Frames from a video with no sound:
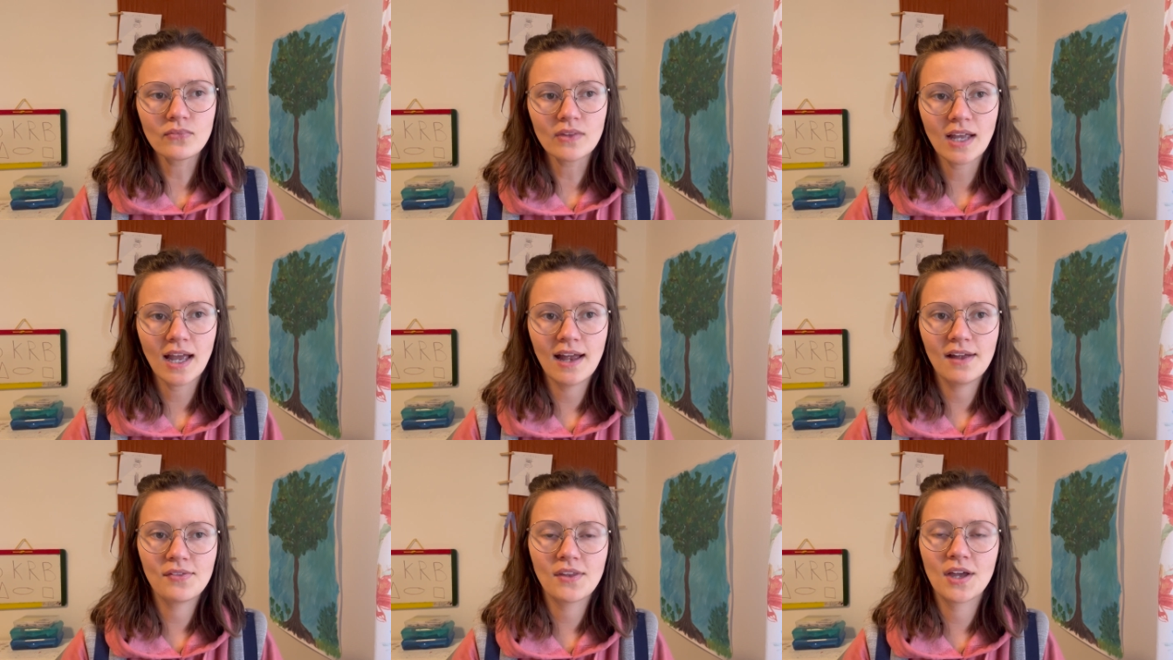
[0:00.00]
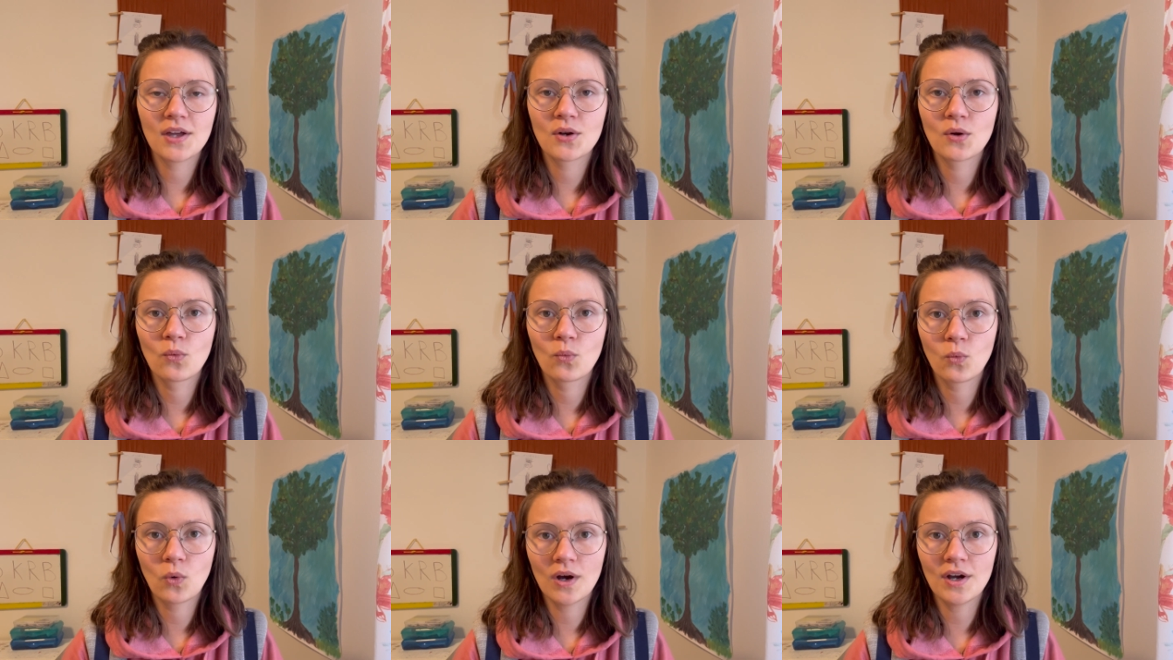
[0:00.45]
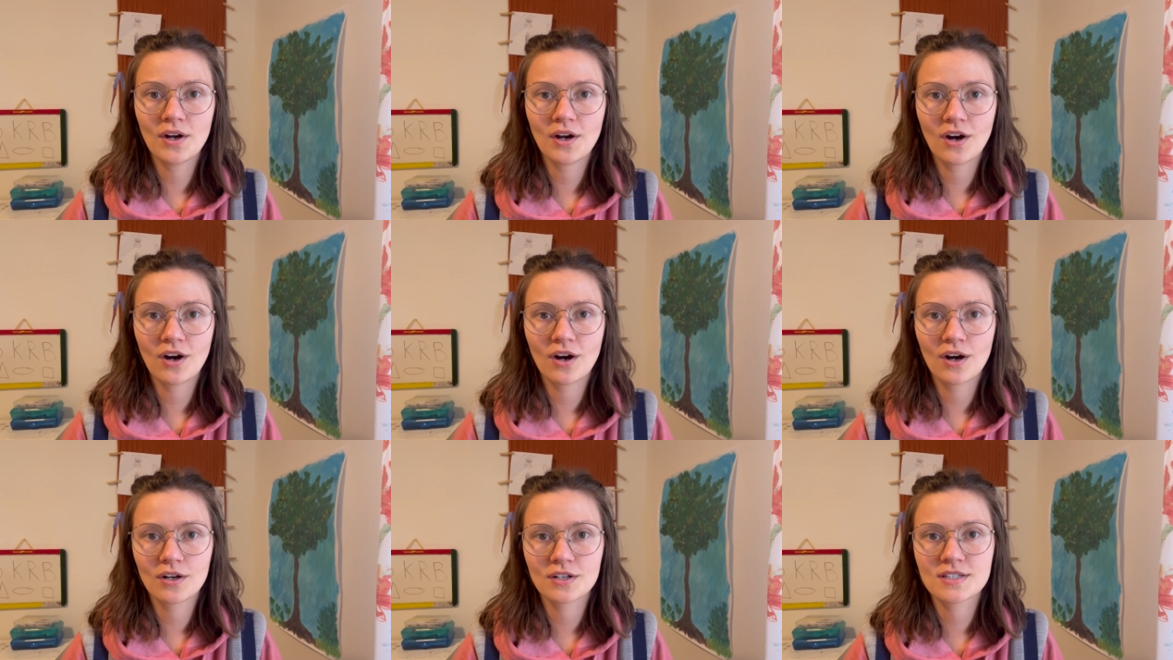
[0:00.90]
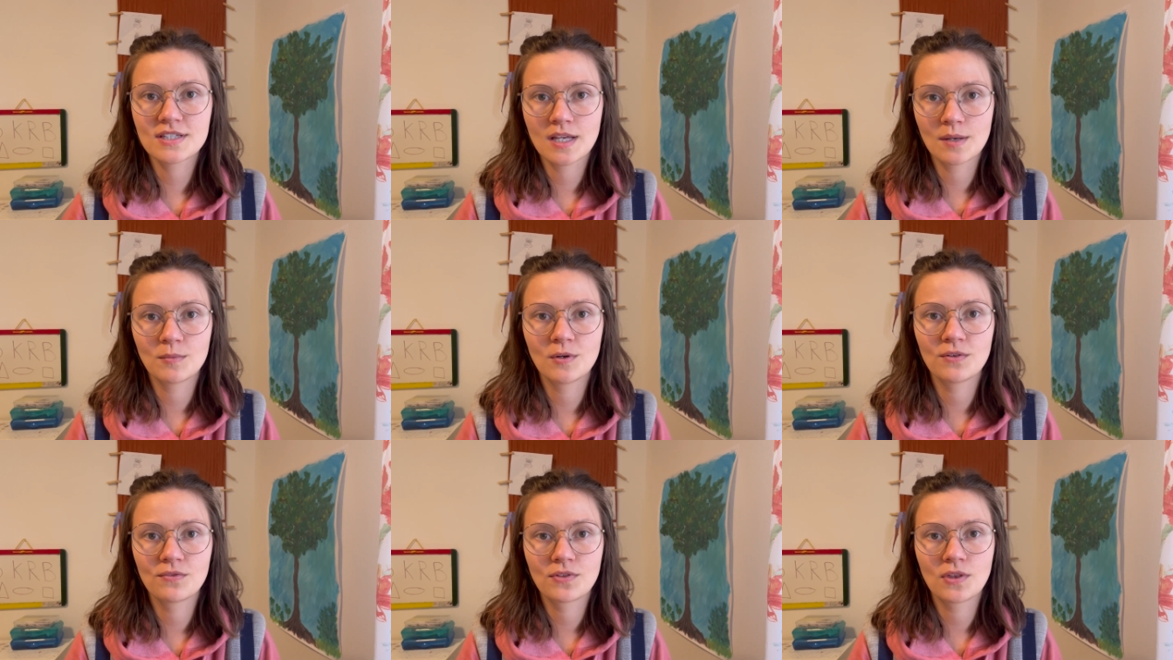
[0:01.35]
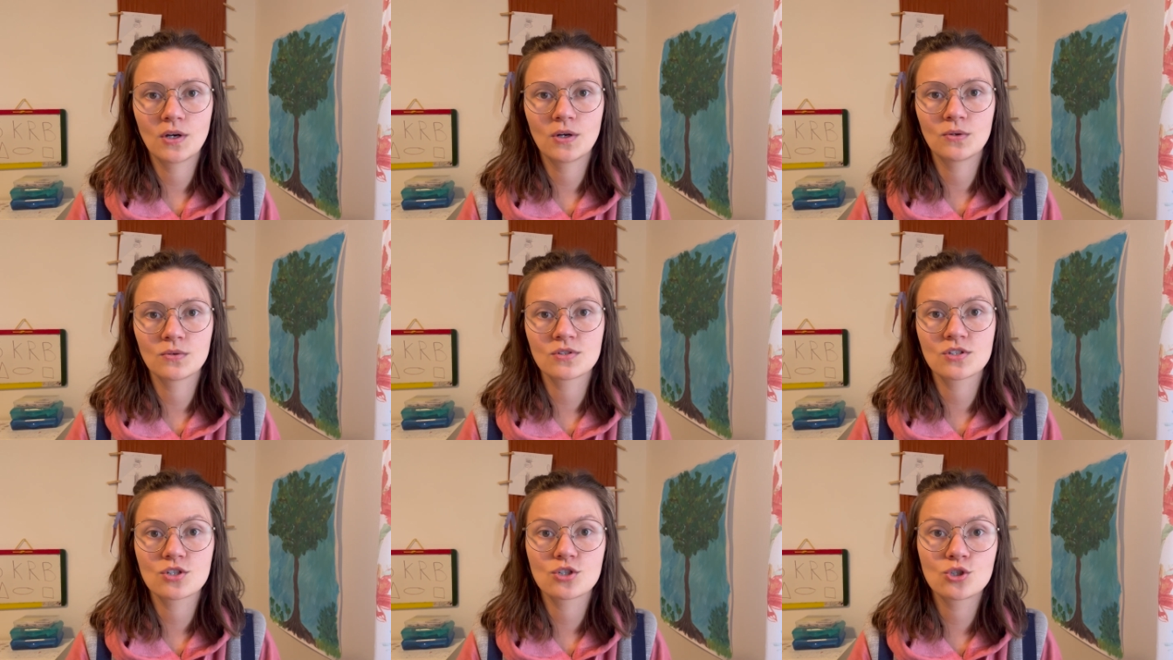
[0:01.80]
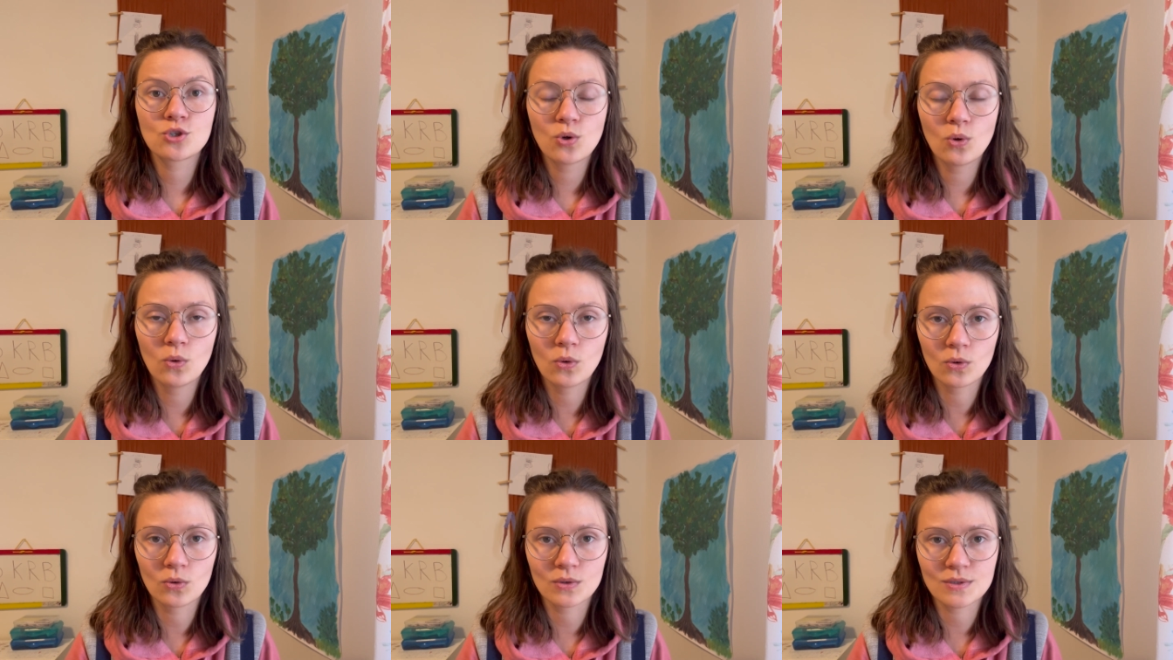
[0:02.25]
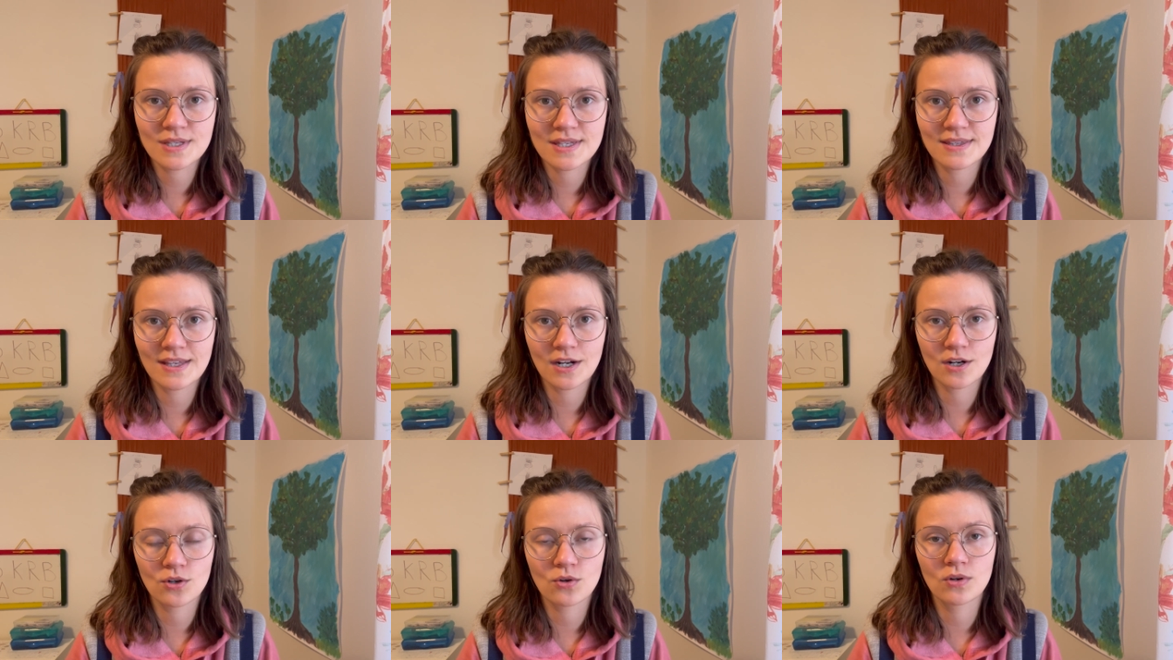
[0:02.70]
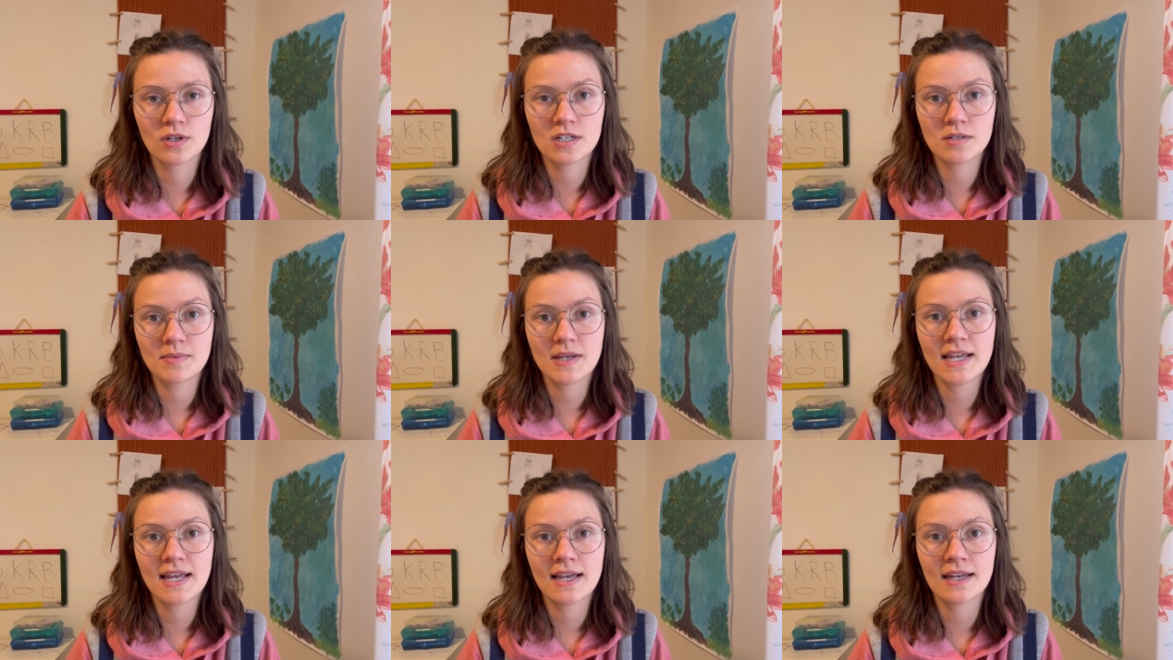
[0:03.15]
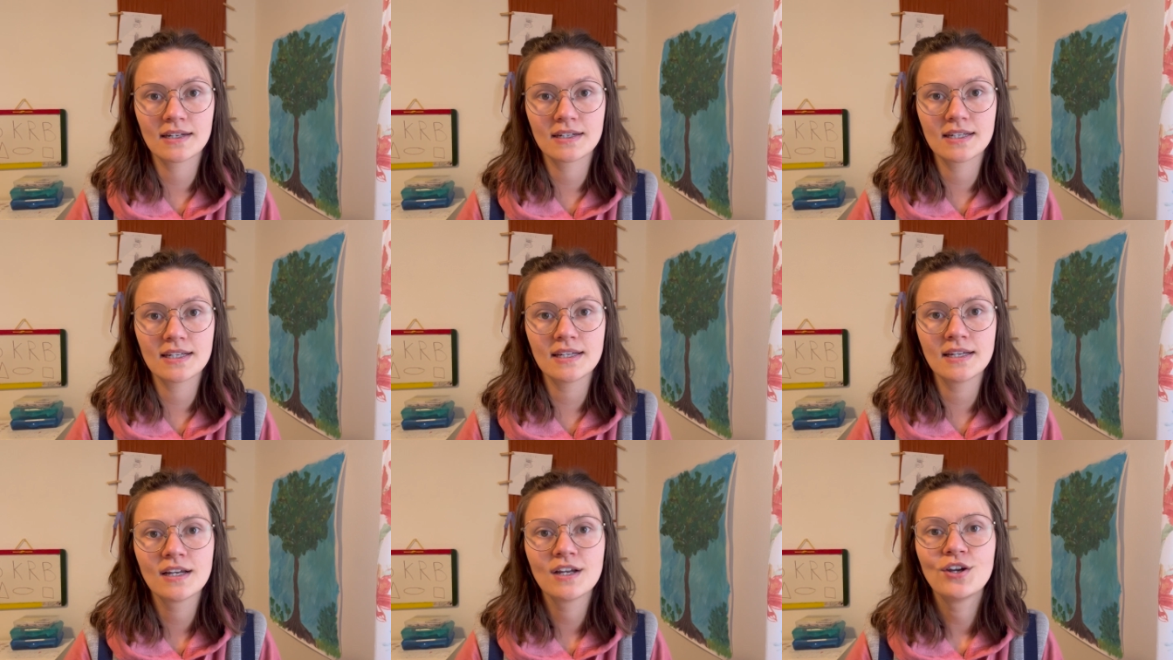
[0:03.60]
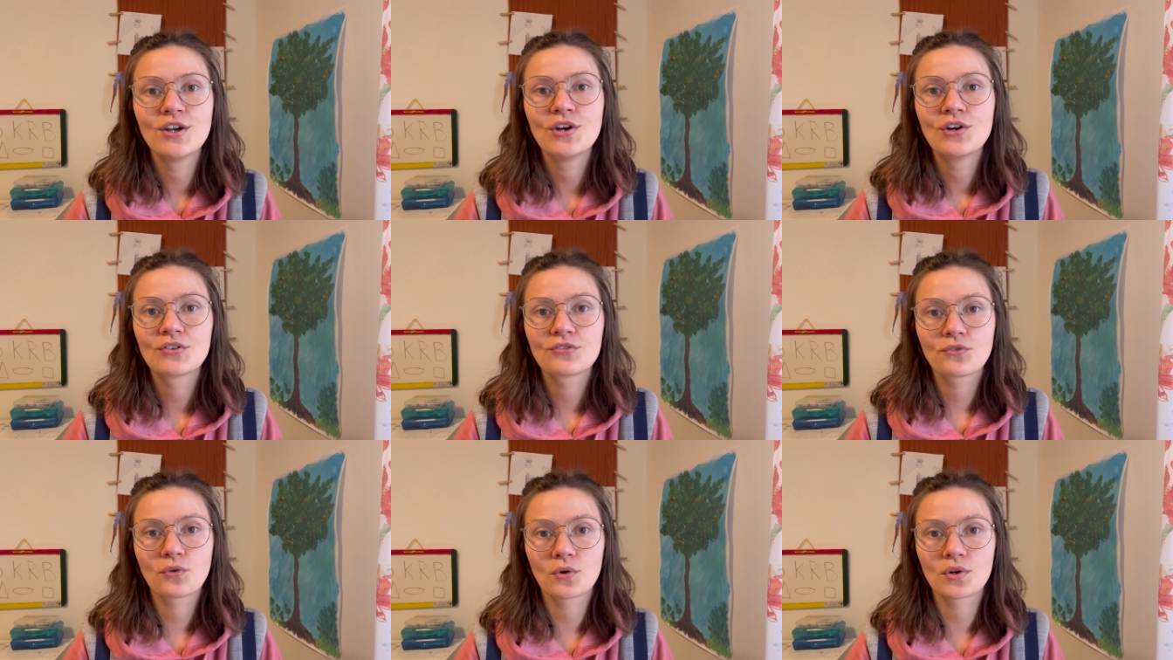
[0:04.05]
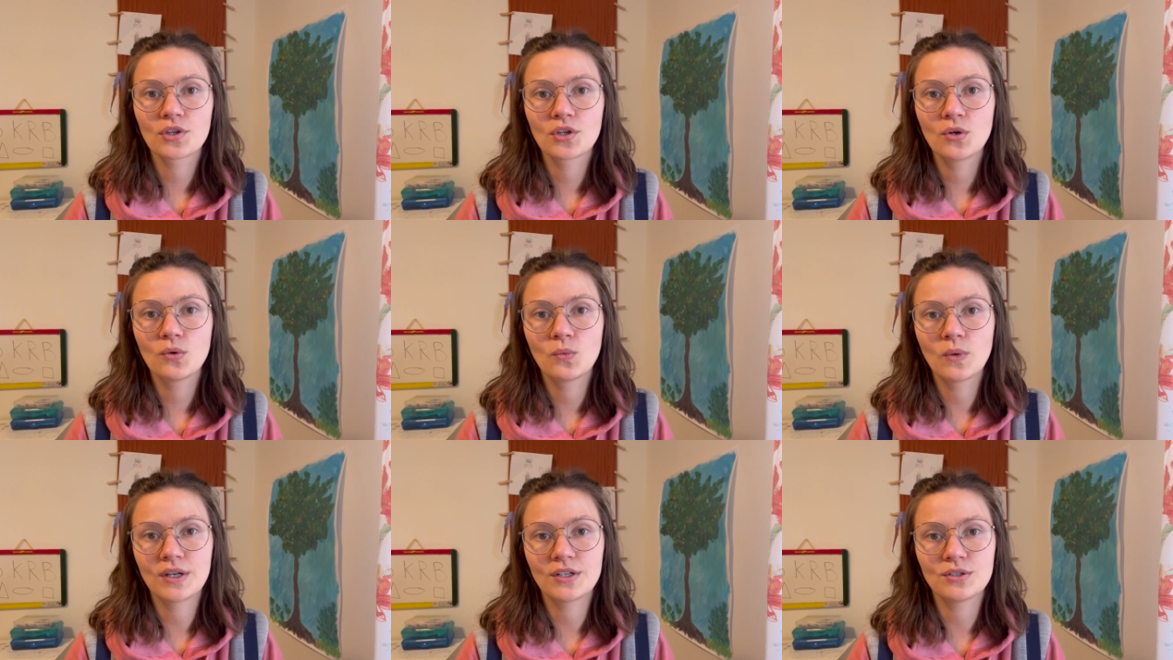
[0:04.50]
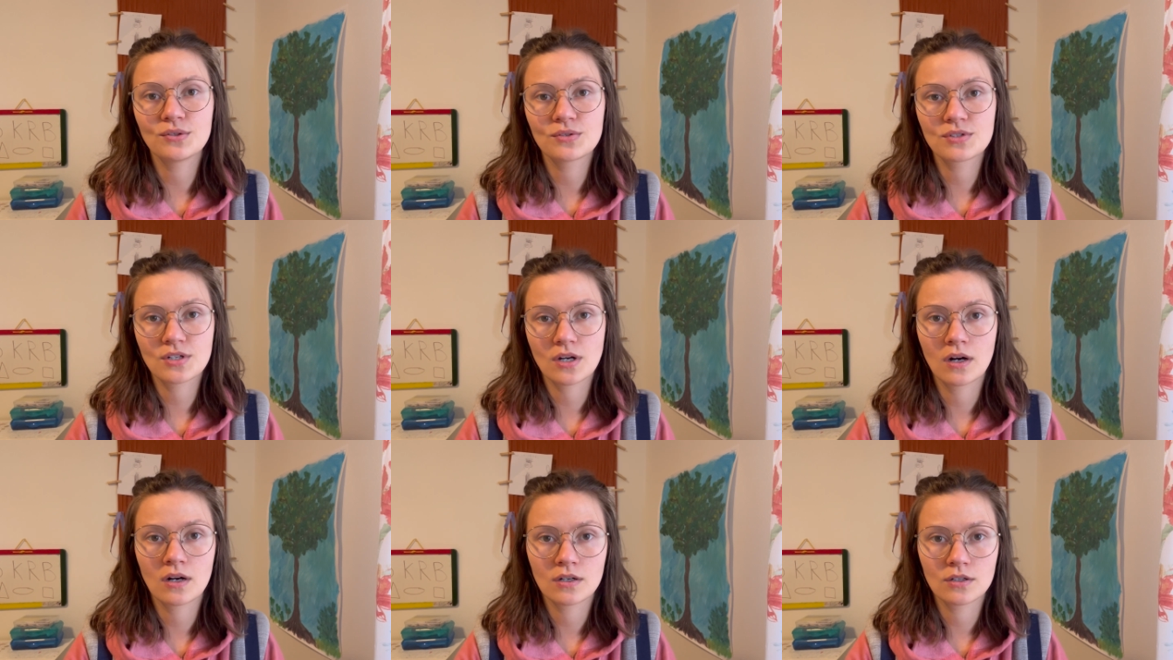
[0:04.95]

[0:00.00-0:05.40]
And then what are some of those tools that are going to be handy for you when you start